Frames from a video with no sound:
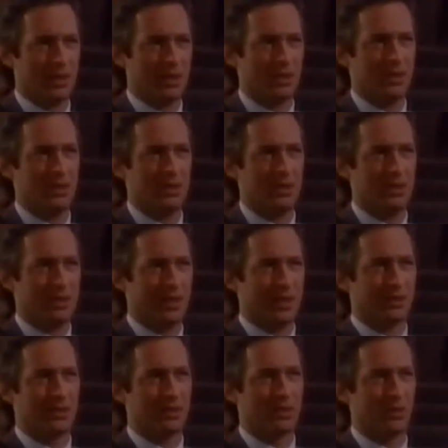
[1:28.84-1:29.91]
I think she's
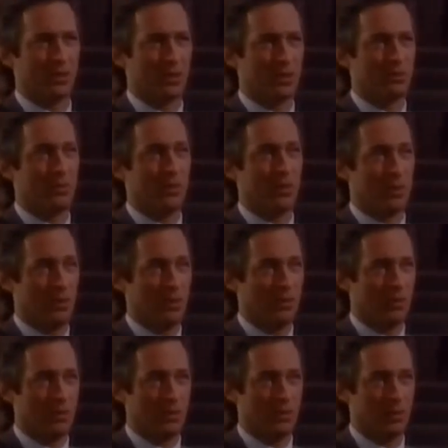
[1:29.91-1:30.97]
out to screw us both
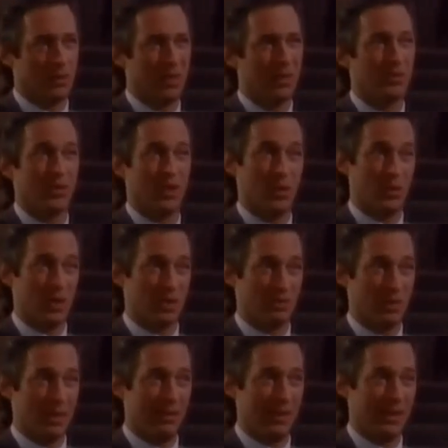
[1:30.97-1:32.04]
over. I'm trying to
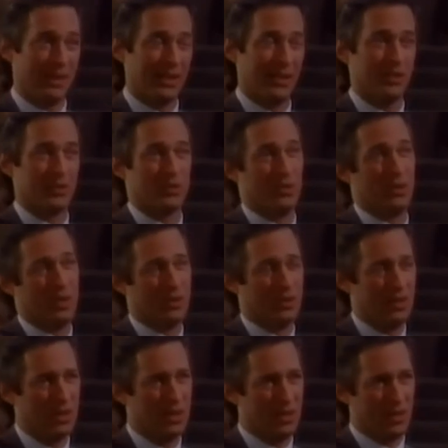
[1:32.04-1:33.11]
watch my back here as
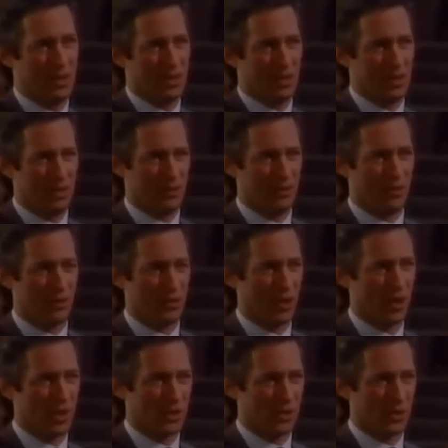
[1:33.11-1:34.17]
well. Now, if you
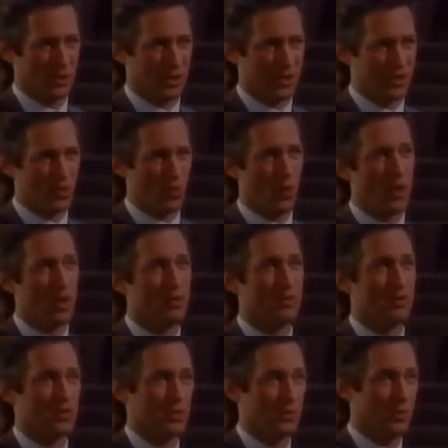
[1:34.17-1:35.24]
talk to her, at least one of
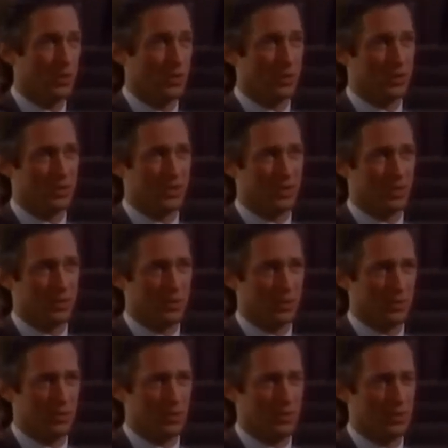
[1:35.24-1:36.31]
us will know what she's up
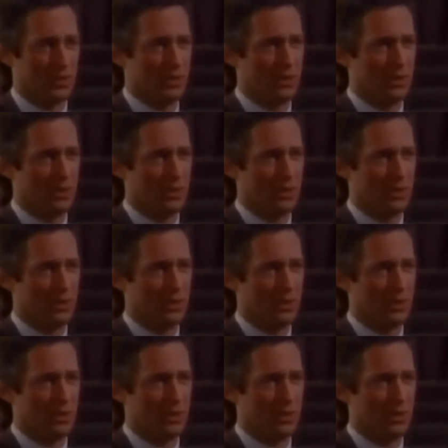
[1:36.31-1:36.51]
to.